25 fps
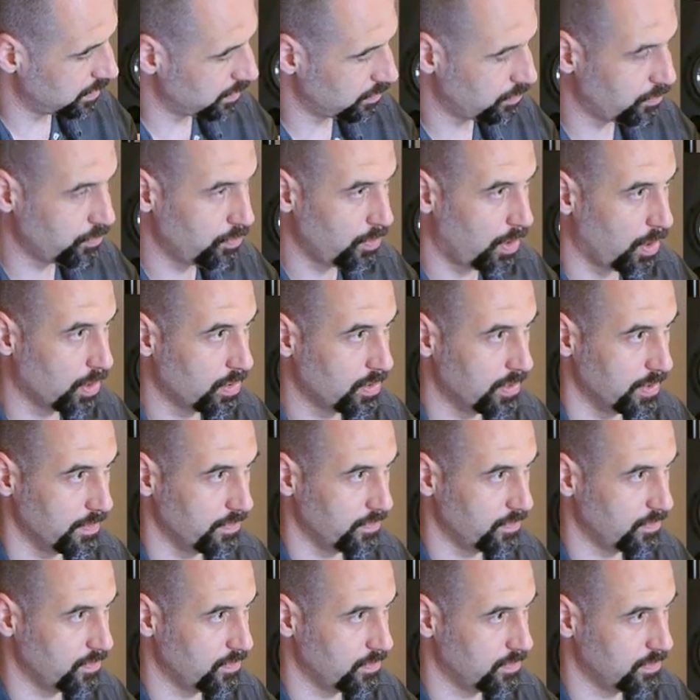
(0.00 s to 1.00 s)
2
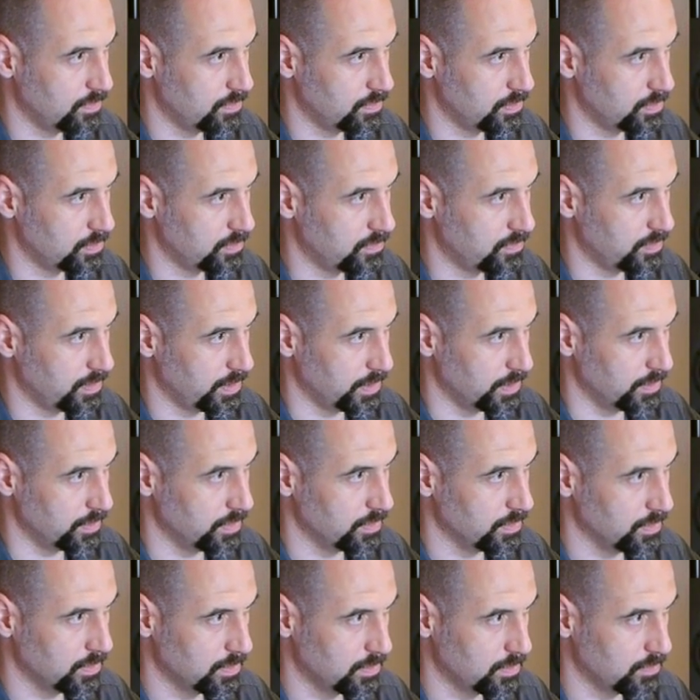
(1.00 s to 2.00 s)
octaves just here.
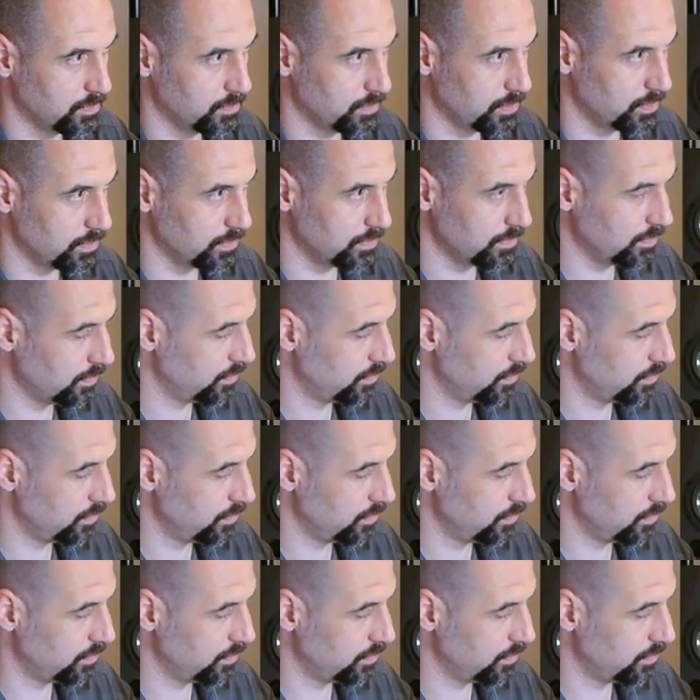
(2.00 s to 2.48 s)
So